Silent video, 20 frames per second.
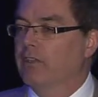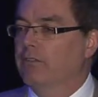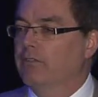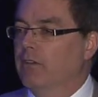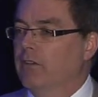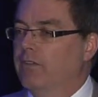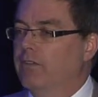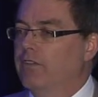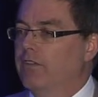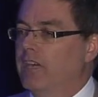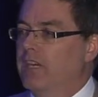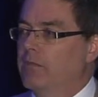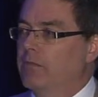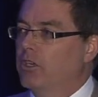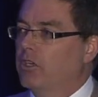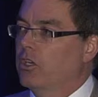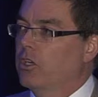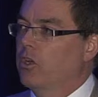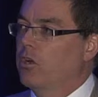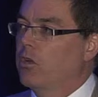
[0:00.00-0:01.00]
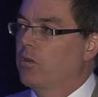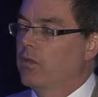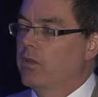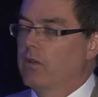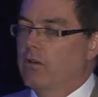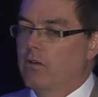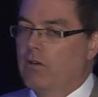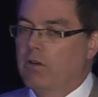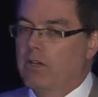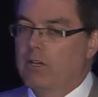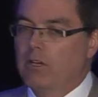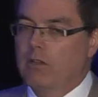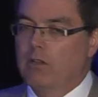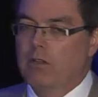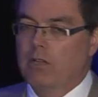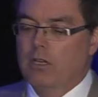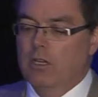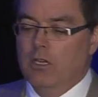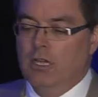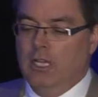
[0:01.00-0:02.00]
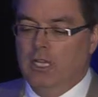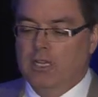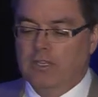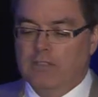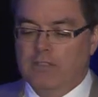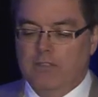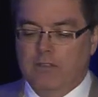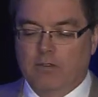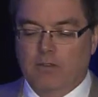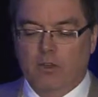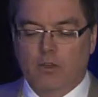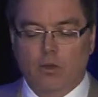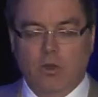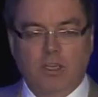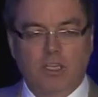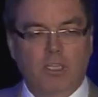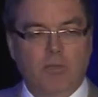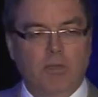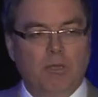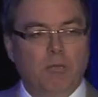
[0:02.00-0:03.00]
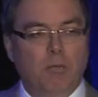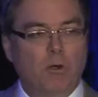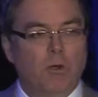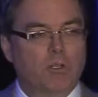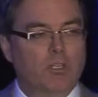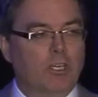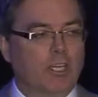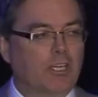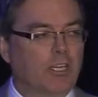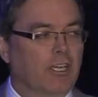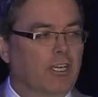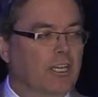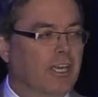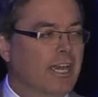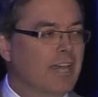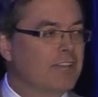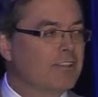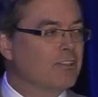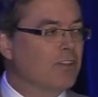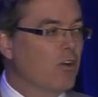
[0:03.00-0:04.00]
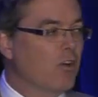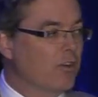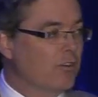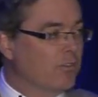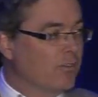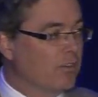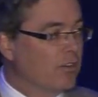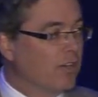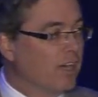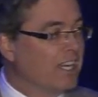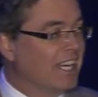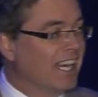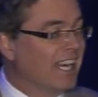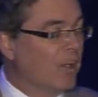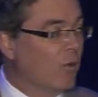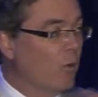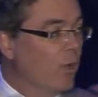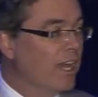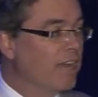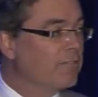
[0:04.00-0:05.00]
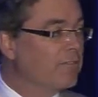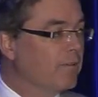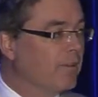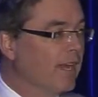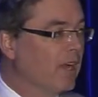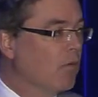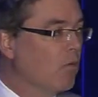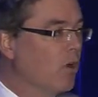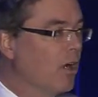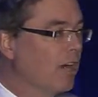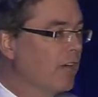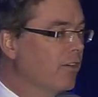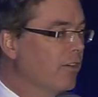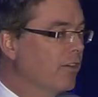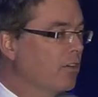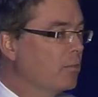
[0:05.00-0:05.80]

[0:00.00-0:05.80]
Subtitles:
If you have sediment coated with oil, it's going to be pushing against, trying to get away from that water.